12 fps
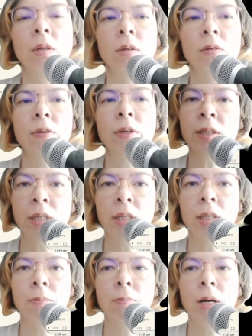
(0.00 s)

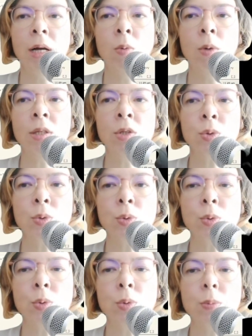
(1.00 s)
Firstly, I want
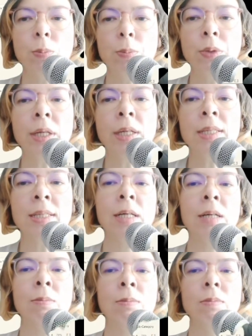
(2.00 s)
to bring in
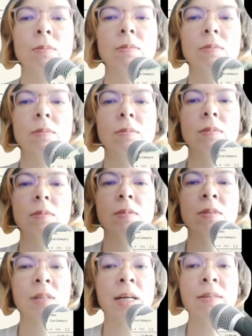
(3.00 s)
some
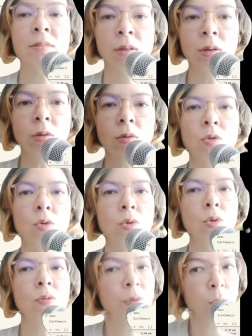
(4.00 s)
slicer to
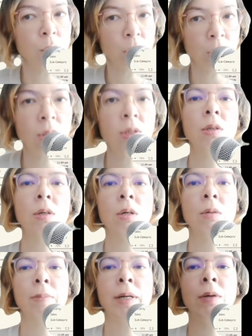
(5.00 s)
do filters
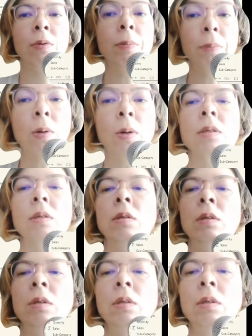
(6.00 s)
on my report.
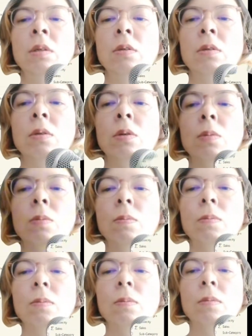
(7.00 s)
So
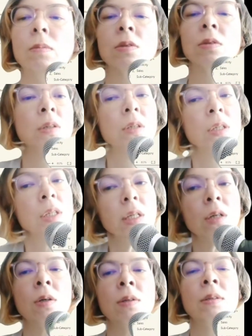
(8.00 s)
just
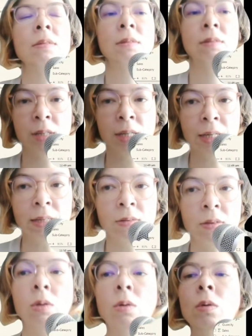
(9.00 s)
click on this
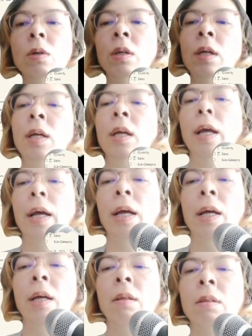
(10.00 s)
slicer,
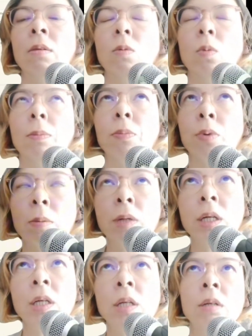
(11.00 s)
and one
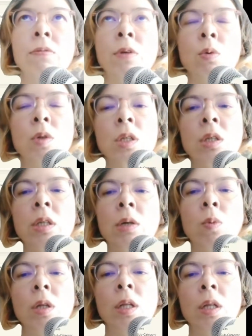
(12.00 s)
prominent filter that
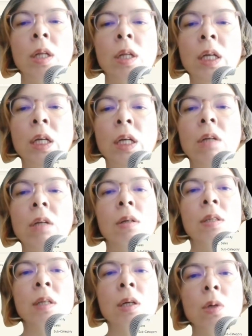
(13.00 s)
we need for a
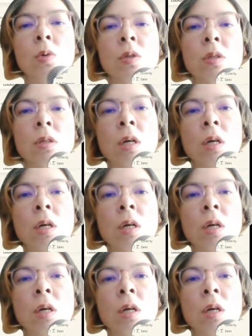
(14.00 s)
sales